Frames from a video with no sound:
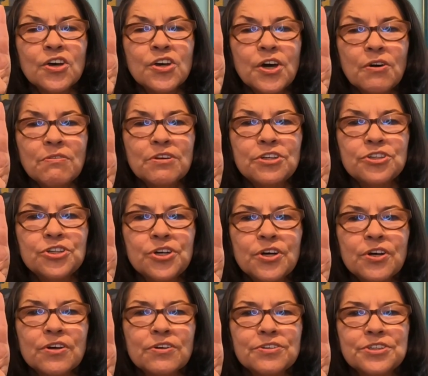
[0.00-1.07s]
go to
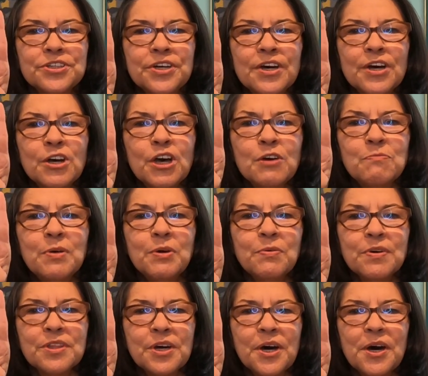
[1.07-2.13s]
church and be
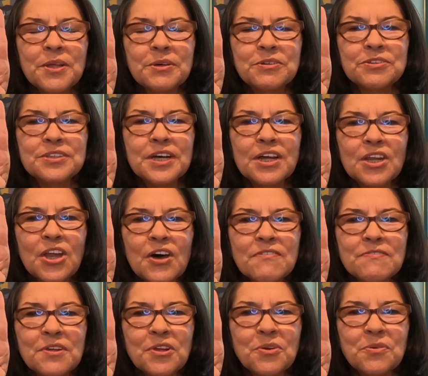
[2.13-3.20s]
with others that
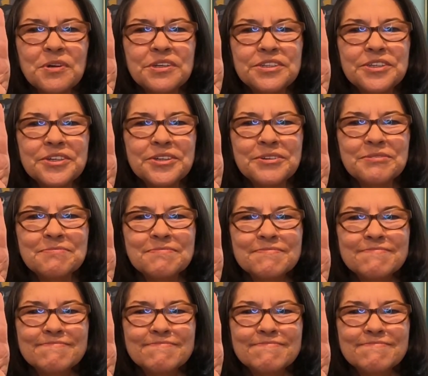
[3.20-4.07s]
love the Lord too.